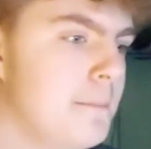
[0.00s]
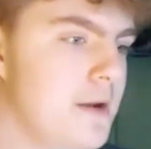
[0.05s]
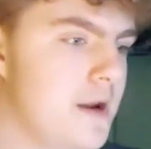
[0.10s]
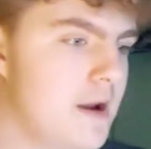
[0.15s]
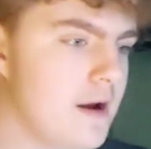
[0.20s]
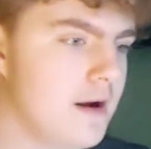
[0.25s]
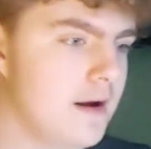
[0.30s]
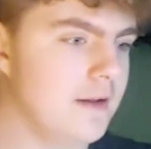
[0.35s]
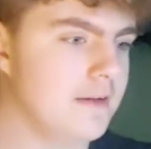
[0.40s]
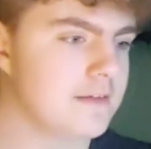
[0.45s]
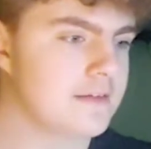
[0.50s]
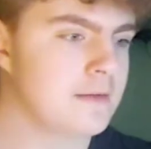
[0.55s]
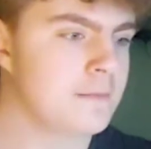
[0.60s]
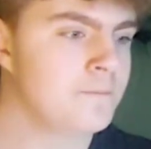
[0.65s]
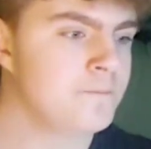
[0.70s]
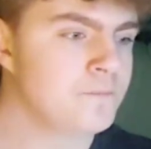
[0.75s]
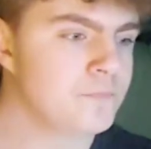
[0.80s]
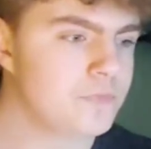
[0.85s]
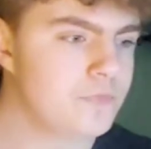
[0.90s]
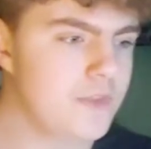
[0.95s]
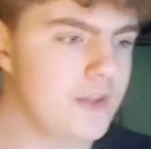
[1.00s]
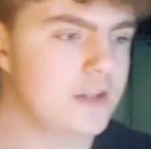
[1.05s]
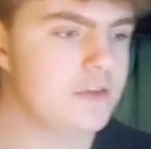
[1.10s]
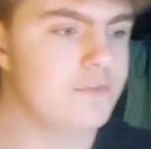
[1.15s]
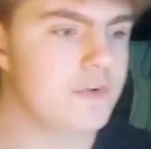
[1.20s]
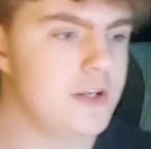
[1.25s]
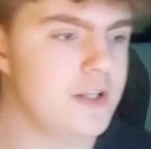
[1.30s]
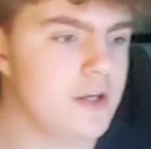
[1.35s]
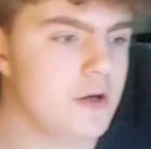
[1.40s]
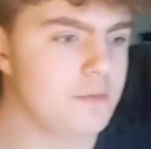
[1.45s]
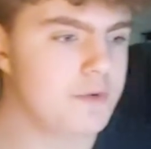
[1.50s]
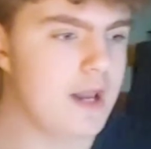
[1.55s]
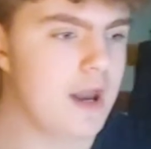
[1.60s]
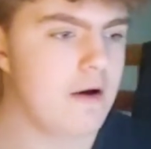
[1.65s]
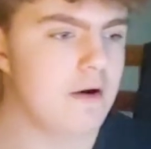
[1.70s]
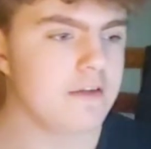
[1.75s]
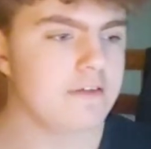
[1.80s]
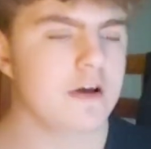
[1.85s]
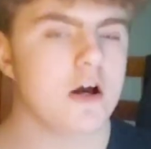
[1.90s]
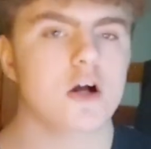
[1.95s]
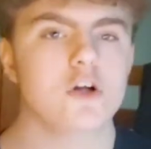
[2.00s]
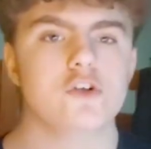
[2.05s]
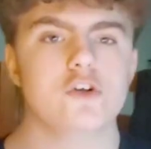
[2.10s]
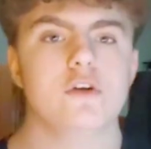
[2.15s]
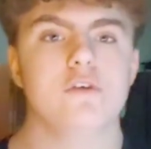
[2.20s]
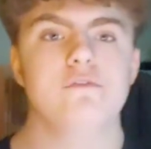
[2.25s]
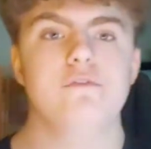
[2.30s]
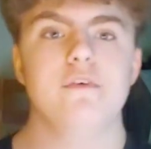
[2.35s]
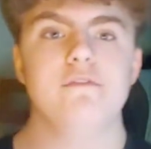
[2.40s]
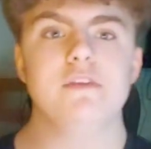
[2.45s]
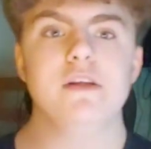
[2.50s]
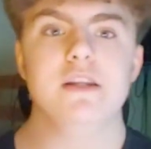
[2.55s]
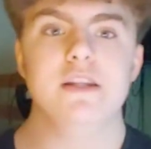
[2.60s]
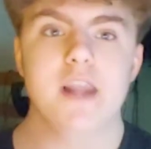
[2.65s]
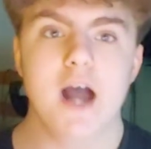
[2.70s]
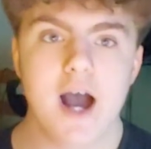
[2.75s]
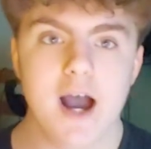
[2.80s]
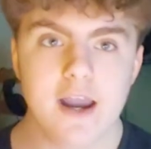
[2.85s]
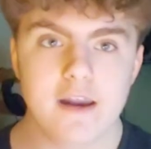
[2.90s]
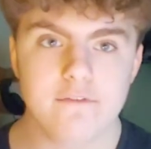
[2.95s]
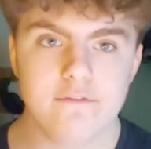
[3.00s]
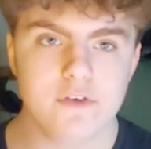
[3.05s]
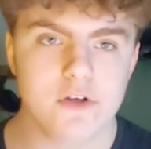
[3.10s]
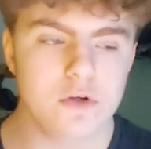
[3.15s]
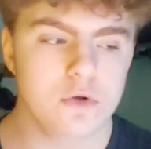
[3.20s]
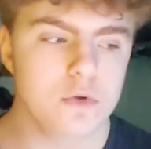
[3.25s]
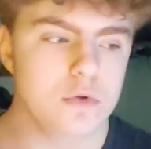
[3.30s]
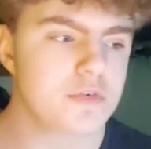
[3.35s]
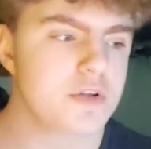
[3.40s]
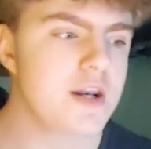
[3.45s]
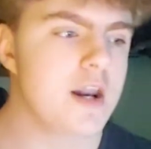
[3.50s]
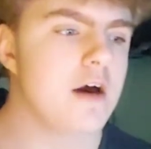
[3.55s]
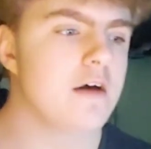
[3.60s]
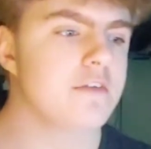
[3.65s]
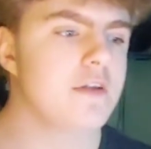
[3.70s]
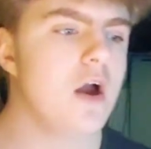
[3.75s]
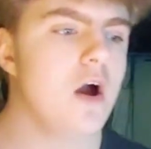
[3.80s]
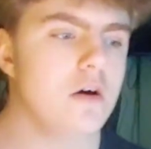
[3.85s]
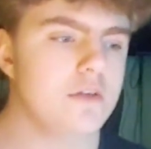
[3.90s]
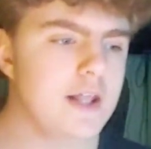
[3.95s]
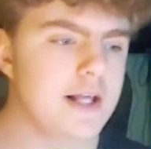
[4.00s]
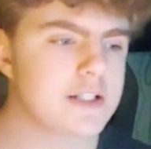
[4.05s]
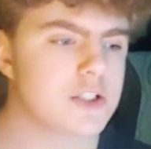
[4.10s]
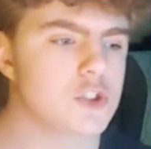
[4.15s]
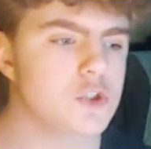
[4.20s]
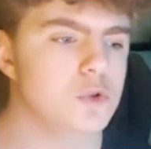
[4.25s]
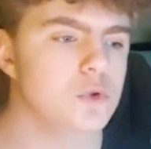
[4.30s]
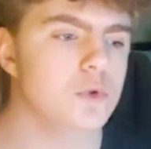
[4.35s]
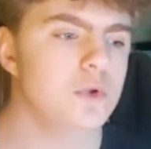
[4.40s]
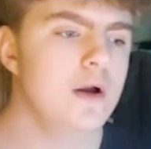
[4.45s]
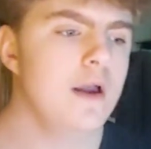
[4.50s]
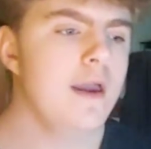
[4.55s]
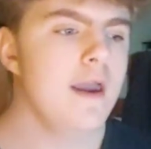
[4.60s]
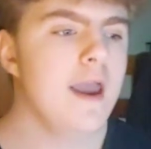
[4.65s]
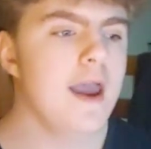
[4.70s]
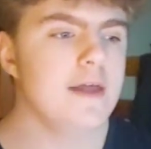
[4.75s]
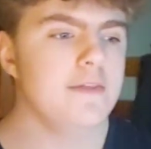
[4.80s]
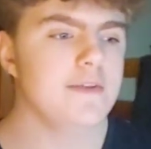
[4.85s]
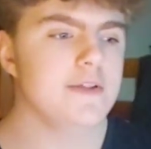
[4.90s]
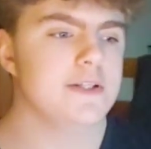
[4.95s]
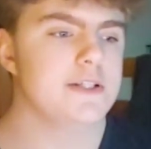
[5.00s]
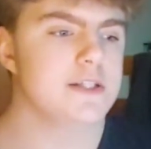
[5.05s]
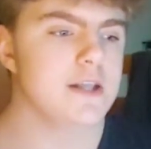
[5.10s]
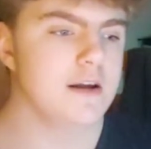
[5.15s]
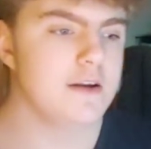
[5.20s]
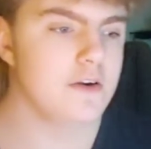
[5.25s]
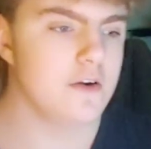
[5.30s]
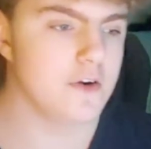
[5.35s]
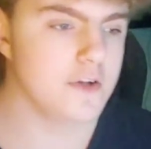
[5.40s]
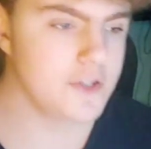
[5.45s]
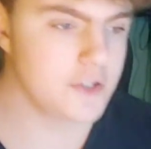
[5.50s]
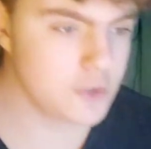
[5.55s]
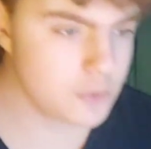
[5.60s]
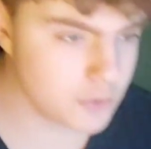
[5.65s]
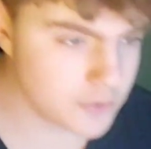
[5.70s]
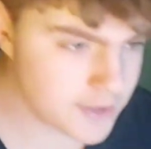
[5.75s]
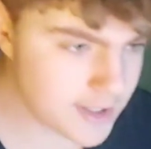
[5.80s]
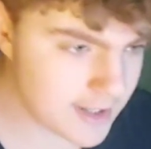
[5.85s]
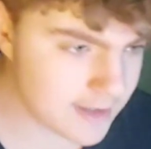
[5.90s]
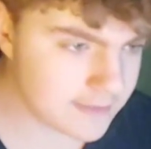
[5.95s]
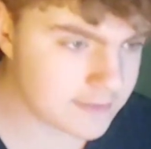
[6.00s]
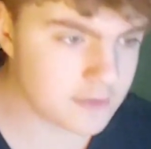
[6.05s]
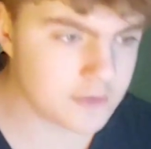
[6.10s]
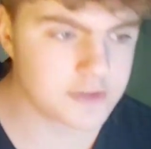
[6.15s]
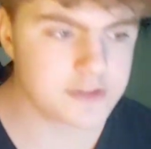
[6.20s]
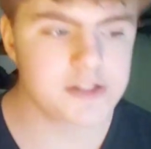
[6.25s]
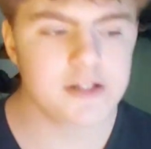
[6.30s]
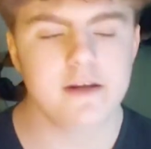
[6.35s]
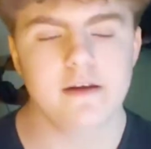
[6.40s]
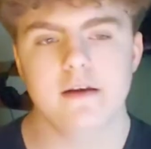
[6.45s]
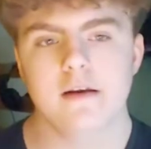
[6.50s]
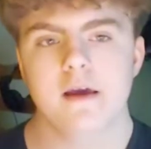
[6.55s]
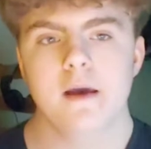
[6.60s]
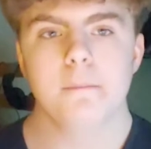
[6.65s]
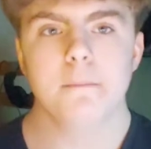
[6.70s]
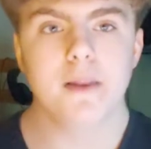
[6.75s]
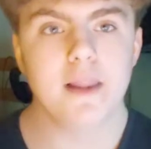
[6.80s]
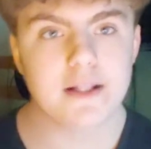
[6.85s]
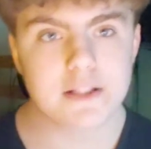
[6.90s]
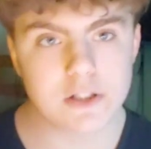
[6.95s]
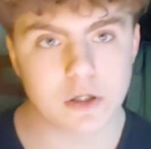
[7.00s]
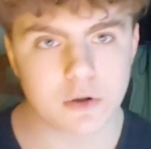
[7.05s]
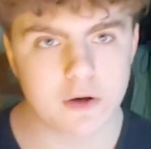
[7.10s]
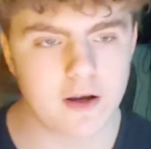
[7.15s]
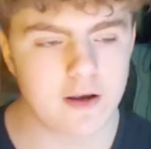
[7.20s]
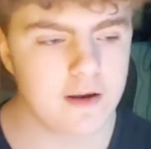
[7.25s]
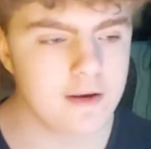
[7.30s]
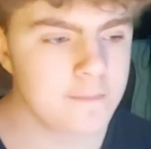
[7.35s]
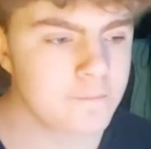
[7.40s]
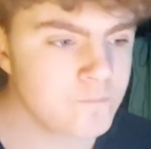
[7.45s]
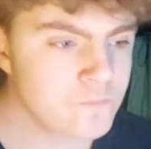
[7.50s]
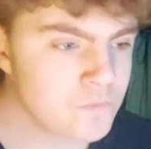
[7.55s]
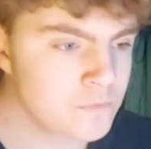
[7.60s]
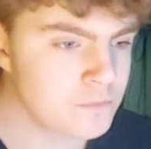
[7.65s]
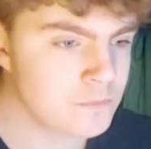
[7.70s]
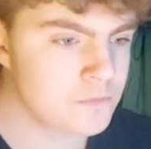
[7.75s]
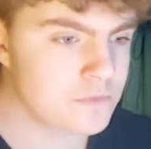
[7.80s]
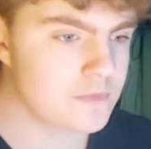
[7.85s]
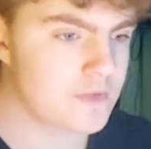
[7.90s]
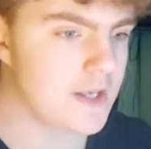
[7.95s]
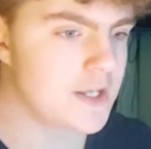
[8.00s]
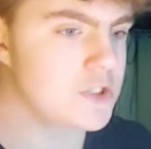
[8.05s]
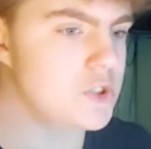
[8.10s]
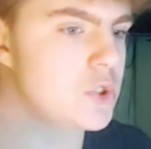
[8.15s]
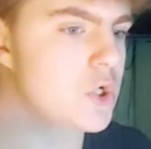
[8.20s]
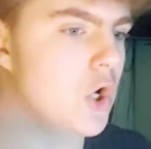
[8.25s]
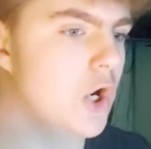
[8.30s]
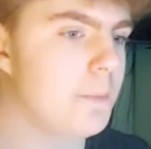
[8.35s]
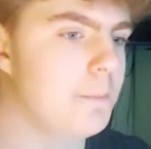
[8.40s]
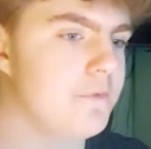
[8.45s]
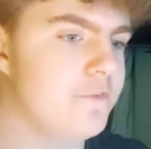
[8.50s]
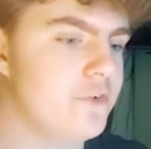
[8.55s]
because this video now has 159 views and I was like, oh, that's cool. And then Stuntin' on You only has 13, but that's okay. Then you go up a